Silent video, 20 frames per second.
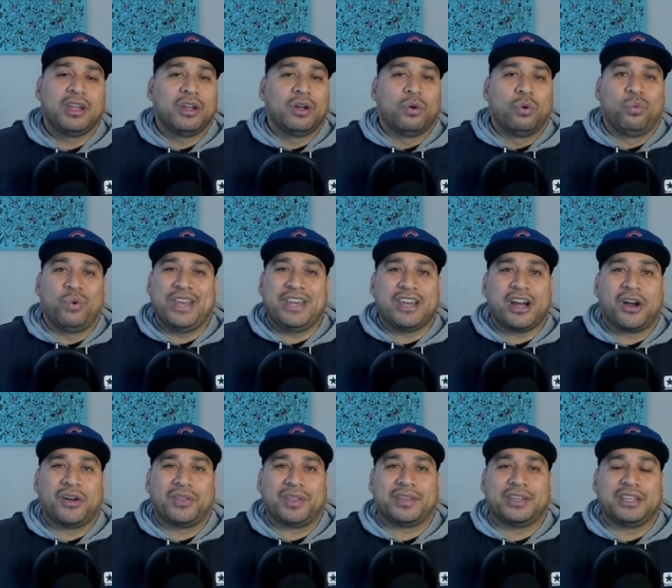We know
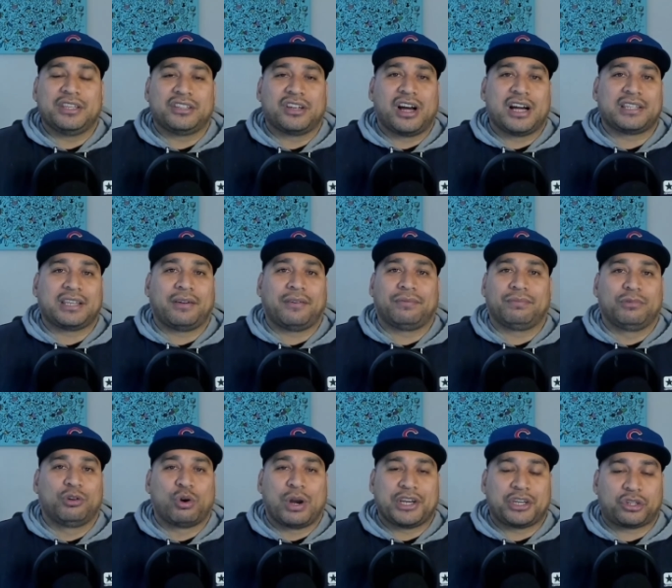that these guys have
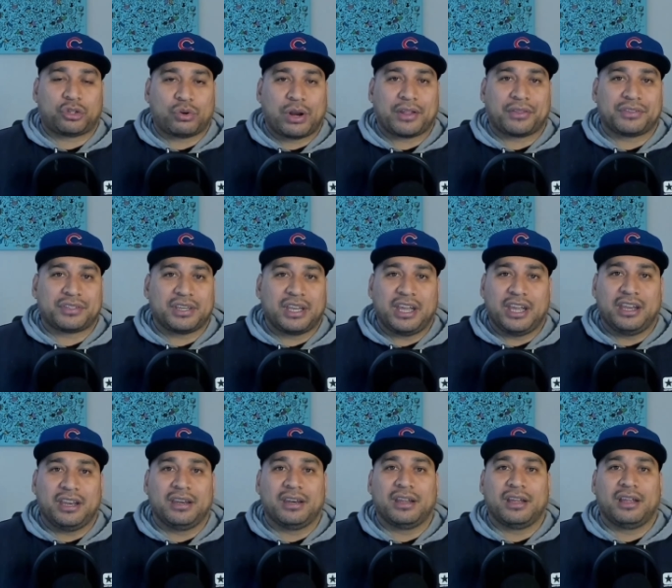great strengths
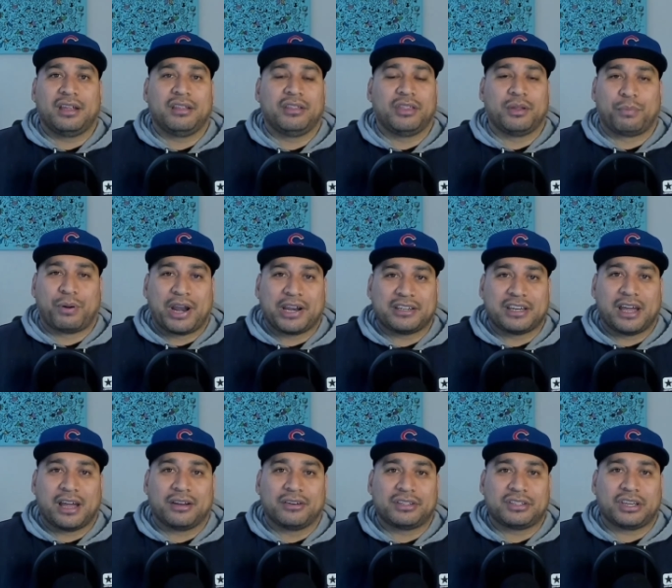in the
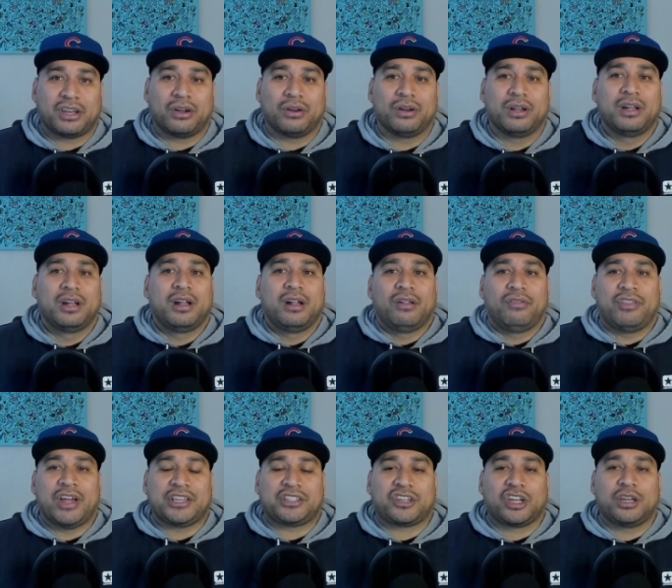breakdown, so
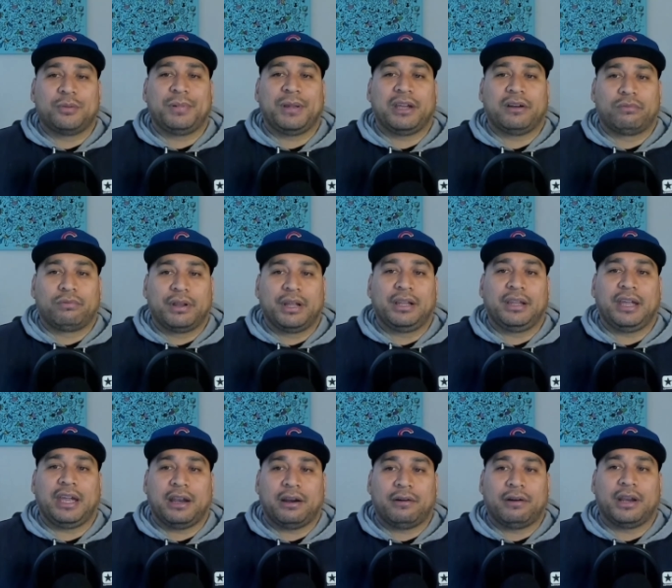that's going to be a real
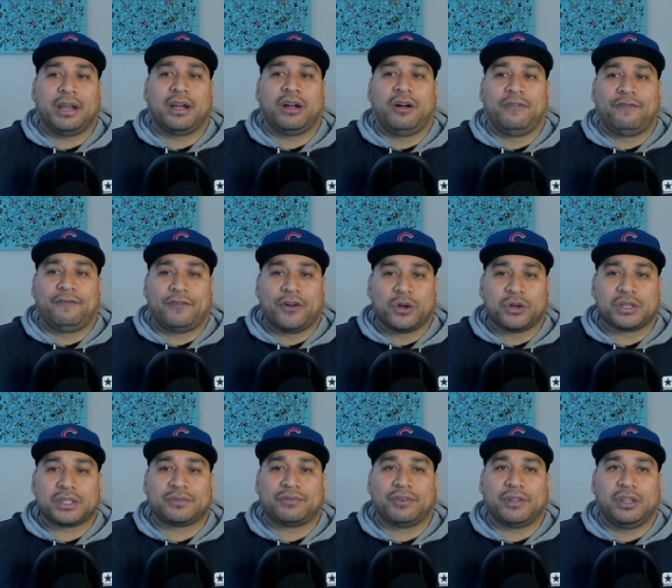area of
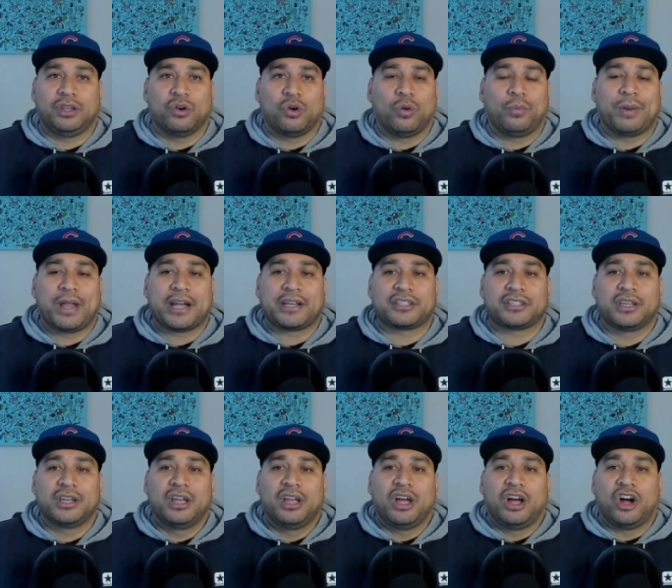focus for the All Blacks.
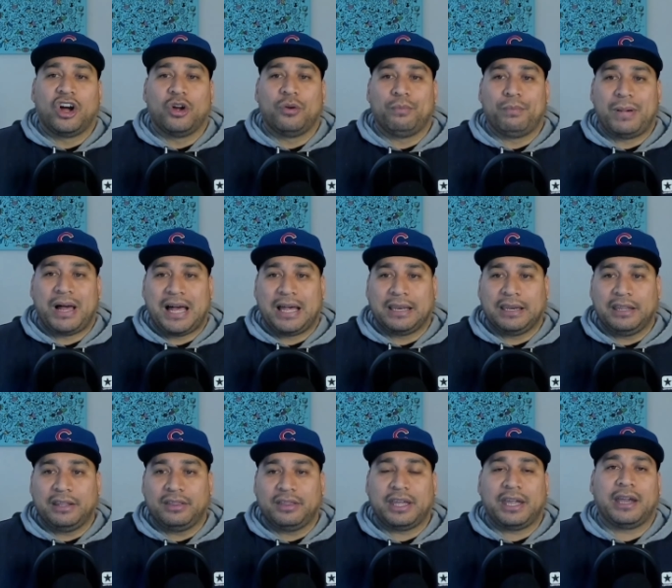O'Mahony
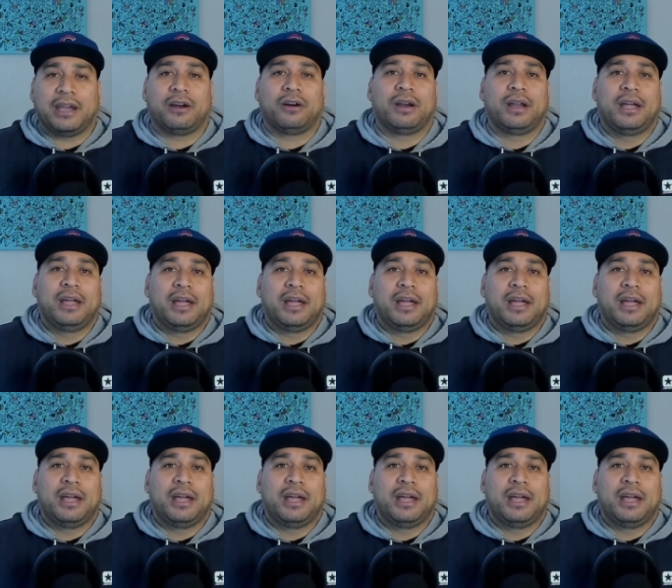there